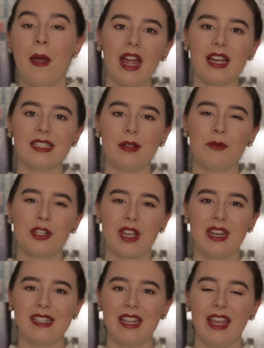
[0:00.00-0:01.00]
I guess I'm just
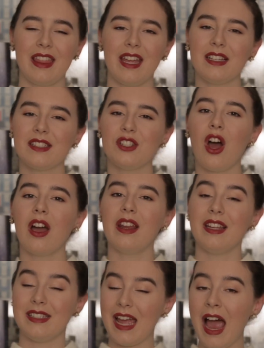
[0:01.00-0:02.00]
gonna say that it's not
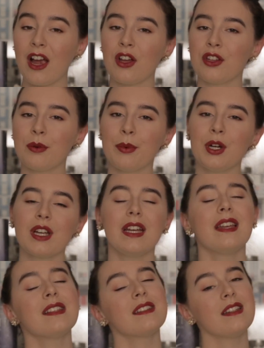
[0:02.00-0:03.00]
an attack on their book,
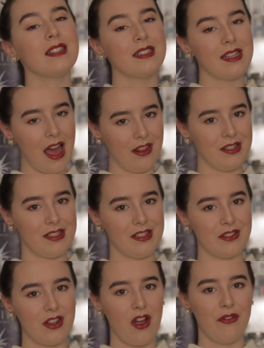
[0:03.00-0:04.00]
it is an
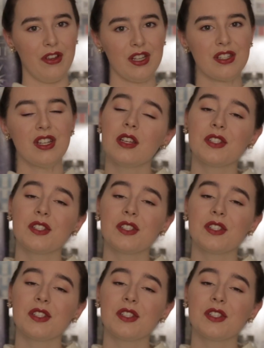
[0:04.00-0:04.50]
analysis of it.